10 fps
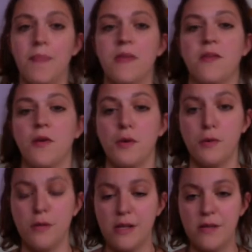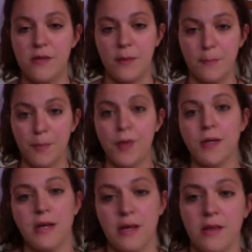So you need to
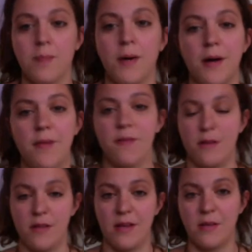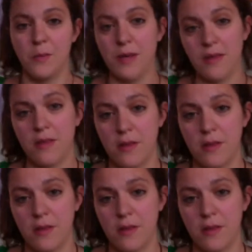embody the person that is with.